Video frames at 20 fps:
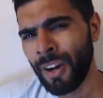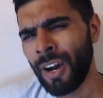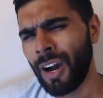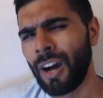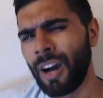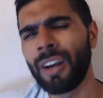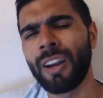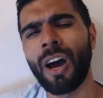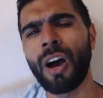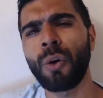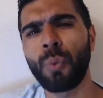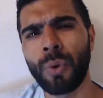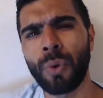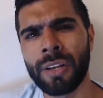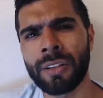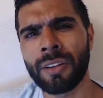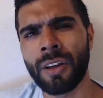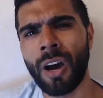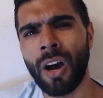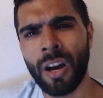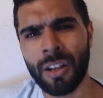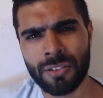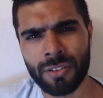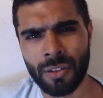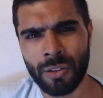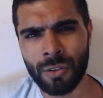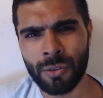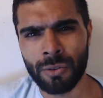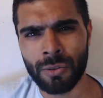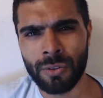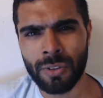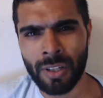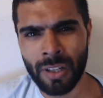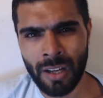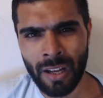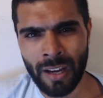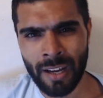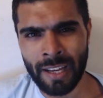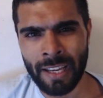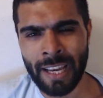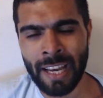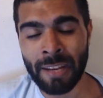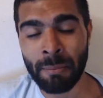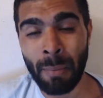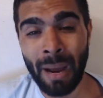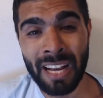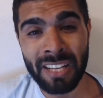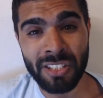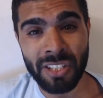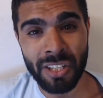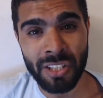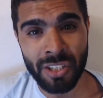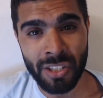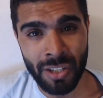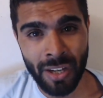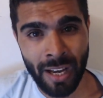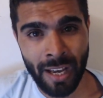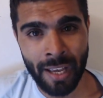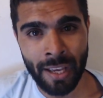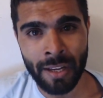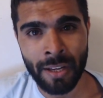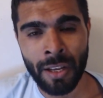along with Ottolo Galati. And Manchester United